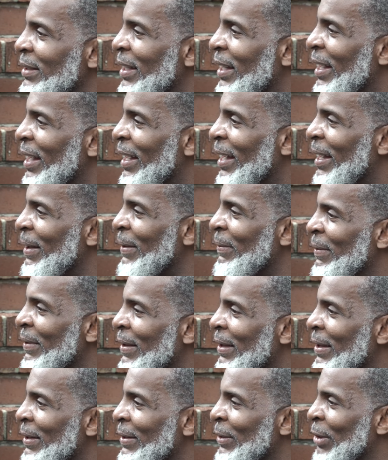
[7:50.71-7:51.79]
uh,
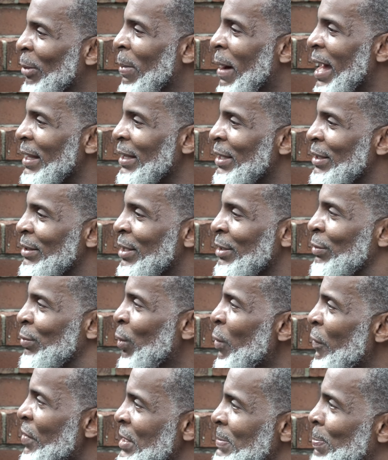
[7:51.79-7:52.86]
nobody, the, the,
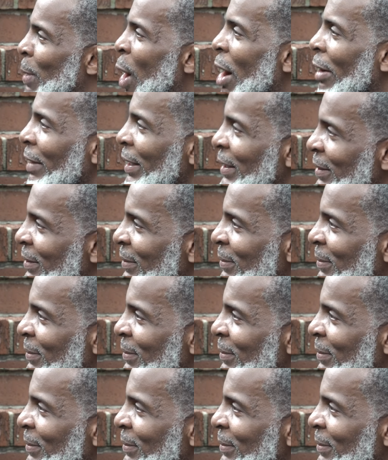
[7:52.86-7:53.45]
truth is boring.